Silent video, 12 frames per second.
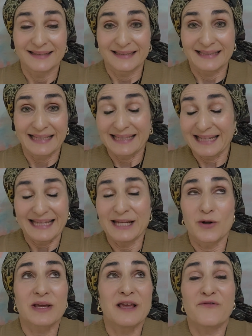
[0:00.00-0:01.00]

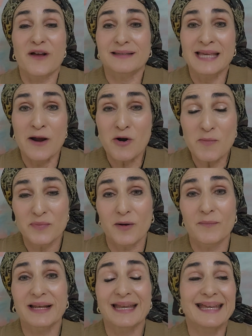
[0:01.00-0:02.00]
he felt terrible,
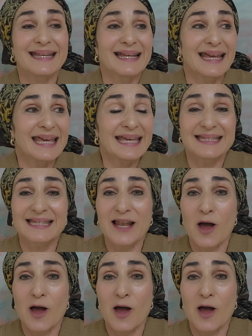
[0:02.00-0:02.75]
but he said,